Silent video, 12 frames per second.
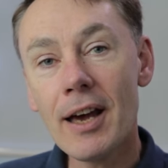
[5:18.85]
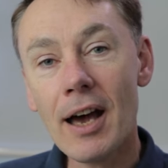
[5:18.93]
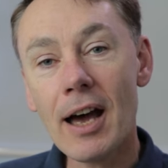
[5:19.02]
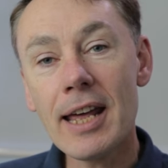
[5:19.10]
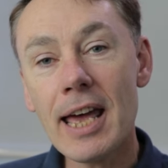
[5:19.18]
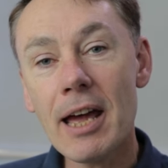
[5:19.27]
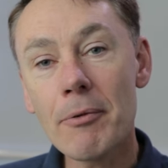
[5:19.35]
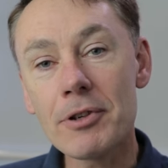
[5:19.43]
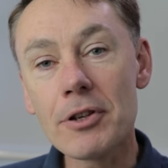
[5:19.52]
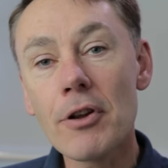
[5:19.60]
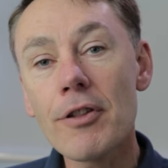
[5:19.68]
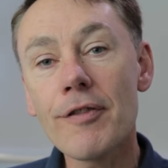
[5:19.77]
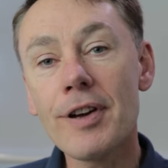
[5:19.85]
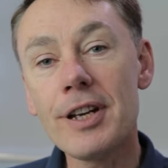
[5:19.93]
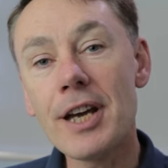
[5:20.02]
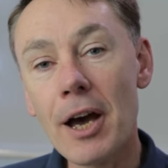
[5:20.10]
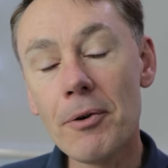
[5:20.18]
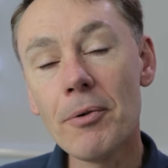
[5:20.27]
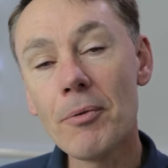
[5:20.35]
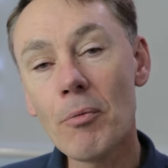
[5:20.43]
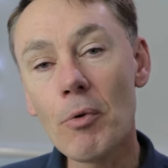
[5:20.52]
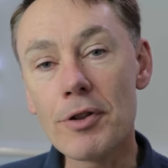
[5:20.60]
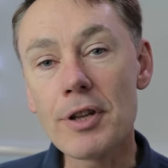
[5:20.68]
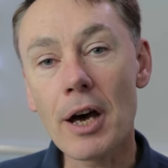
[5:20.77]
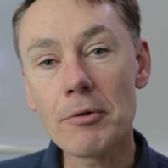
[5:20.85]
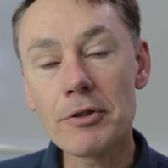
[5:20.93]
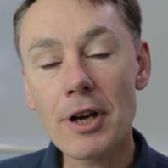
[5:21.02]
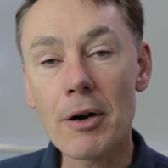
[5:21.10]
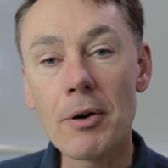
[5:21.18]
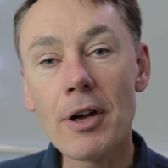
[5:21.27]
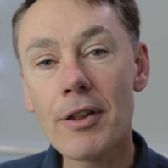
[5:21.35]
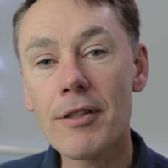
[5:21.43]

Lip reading: And here is another video with Noto